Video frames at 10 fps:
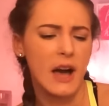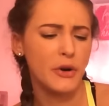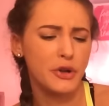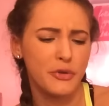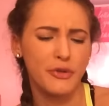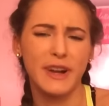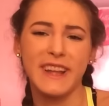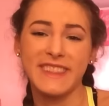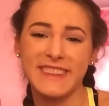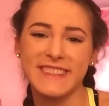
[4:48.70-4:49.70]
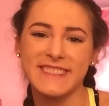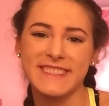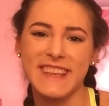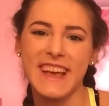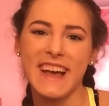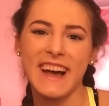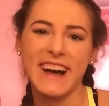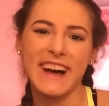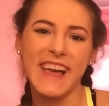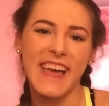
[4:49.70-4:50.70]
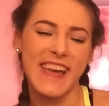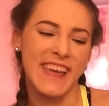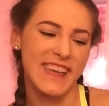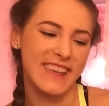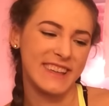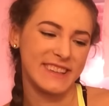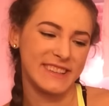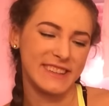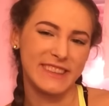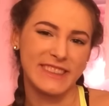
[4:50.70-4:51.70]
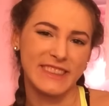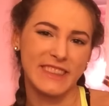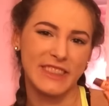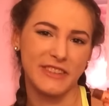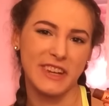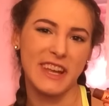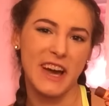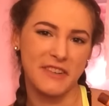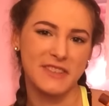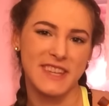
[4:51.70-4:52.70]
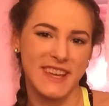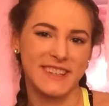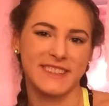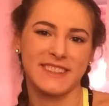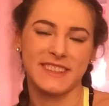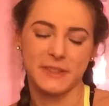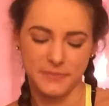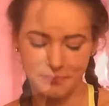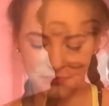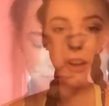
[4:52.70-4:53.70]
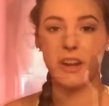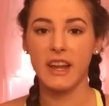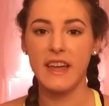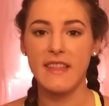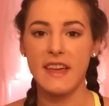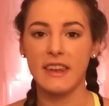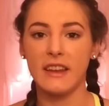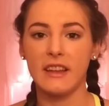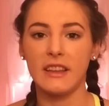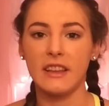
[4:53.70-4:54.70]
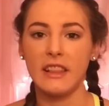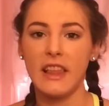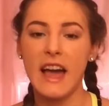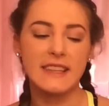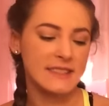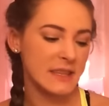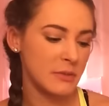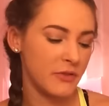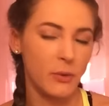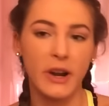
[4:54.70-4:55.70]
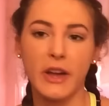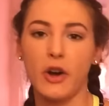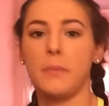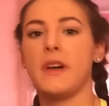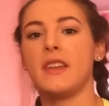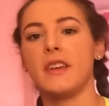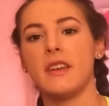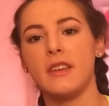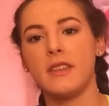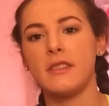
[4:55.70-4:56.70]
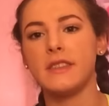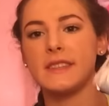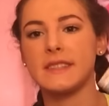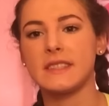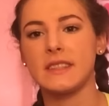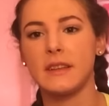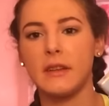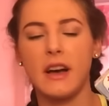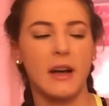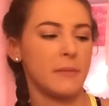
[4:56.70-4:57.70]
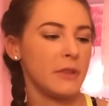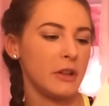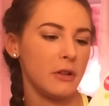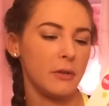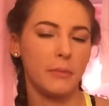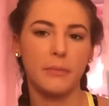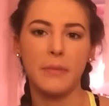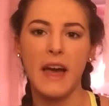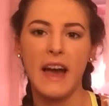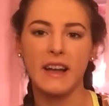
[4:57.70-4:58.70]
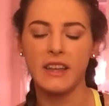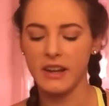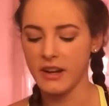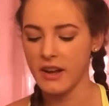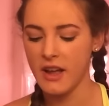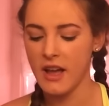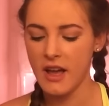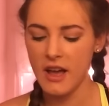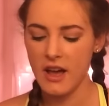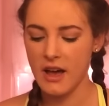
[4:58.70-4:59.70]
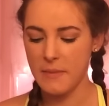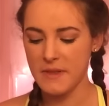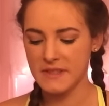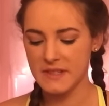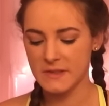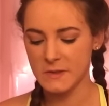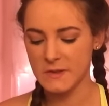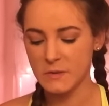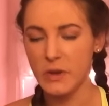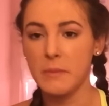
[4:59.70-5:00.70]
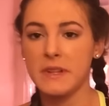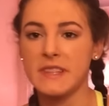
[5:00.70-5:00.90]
I would rate this a 3 out of 10. All right, and then lastly, before I open this um, little pack here, um, this is sweet